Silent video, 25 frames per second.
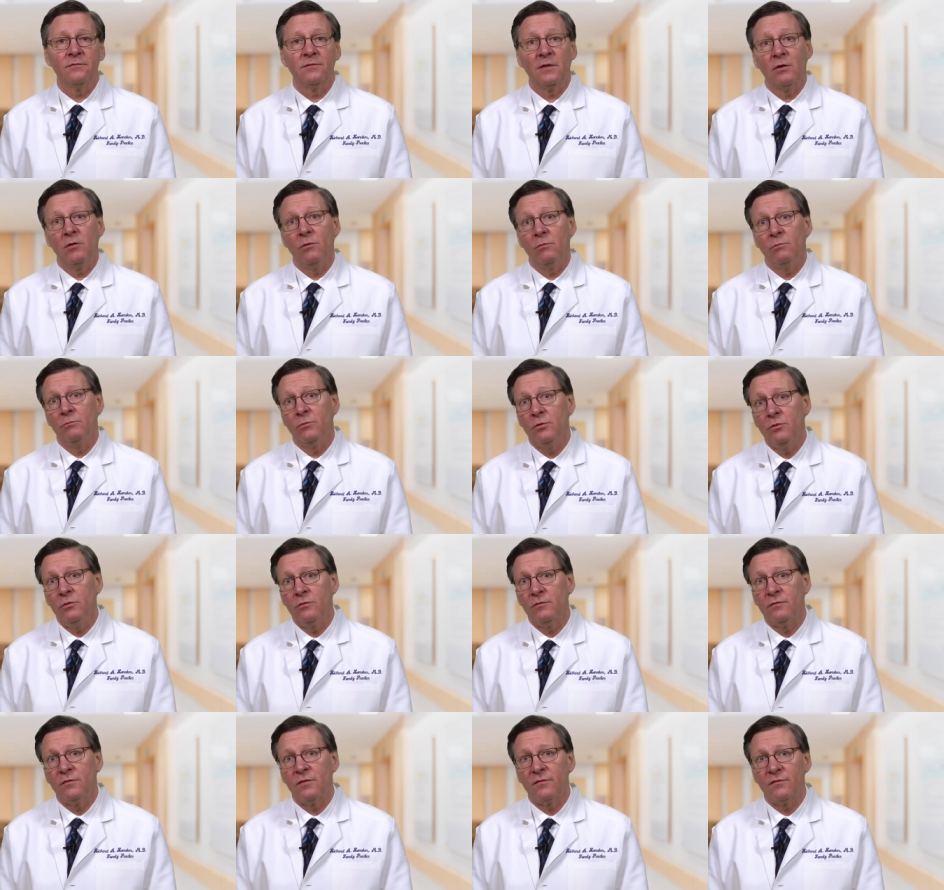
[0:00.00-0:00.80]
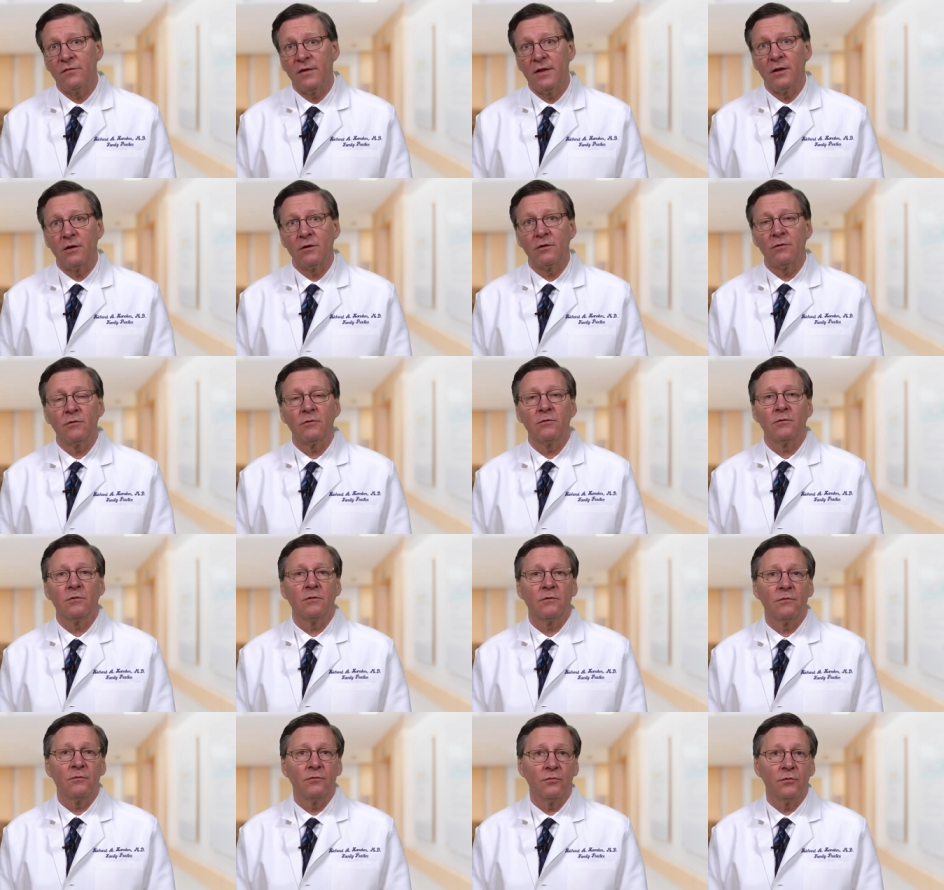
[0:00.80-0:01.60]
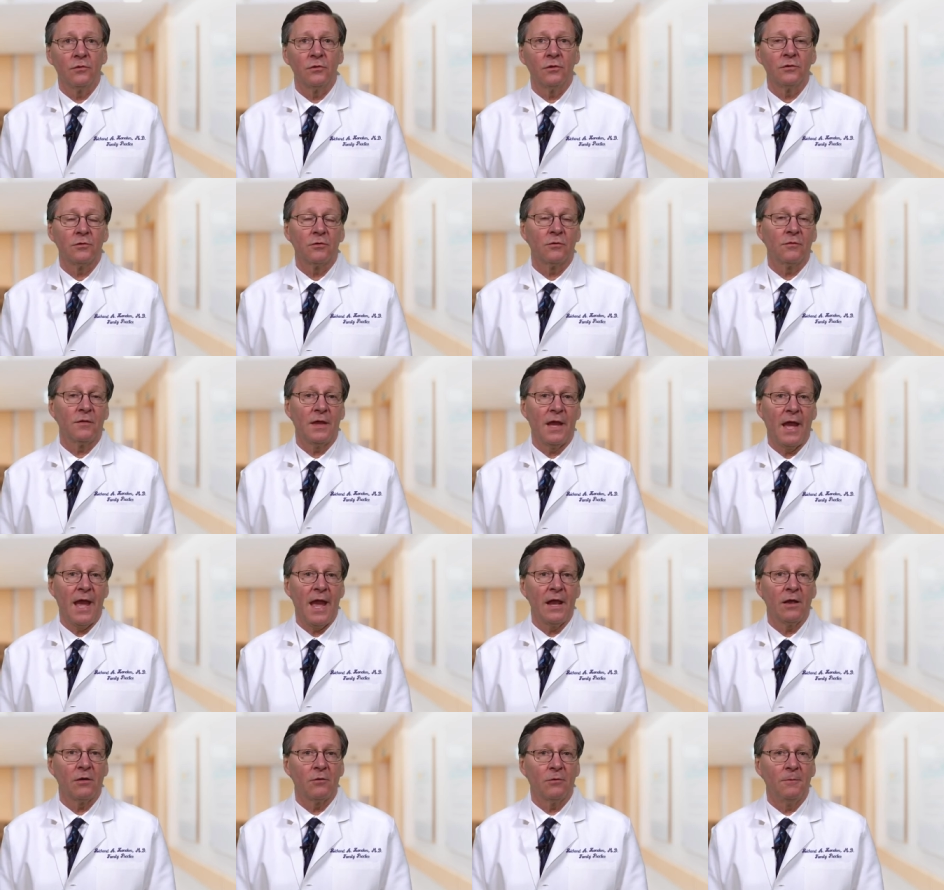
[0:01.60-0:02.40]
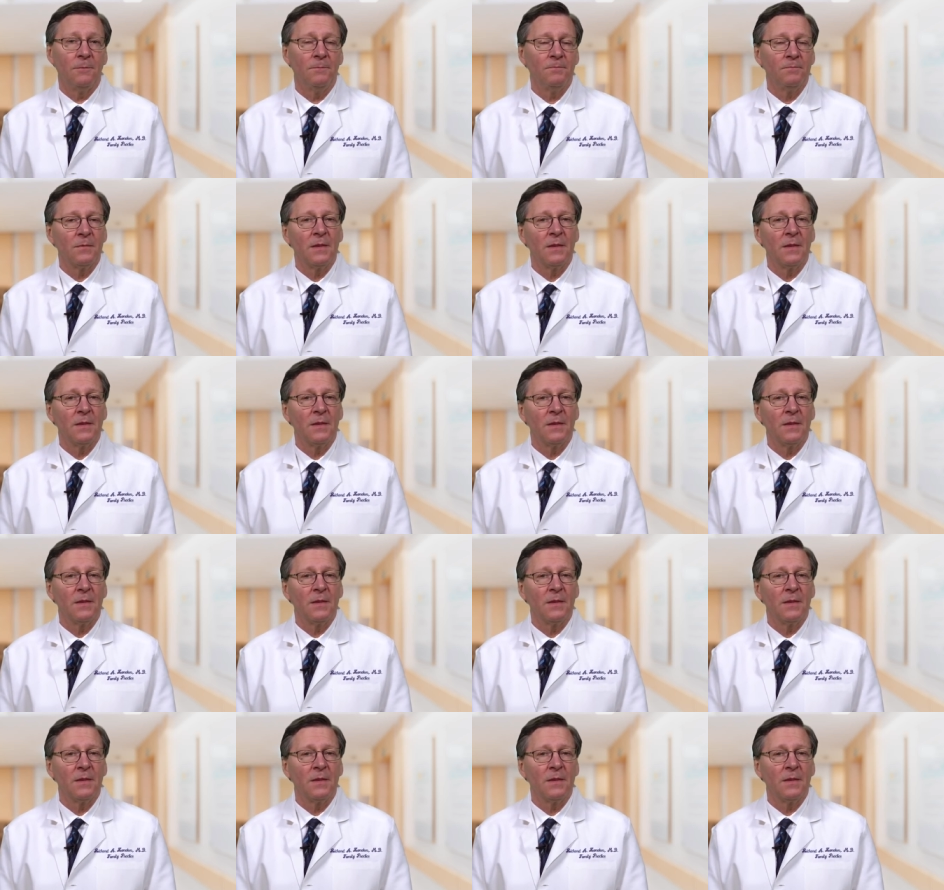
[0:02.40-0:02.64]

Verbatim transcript: they don't move the finger or the foot or the ankle.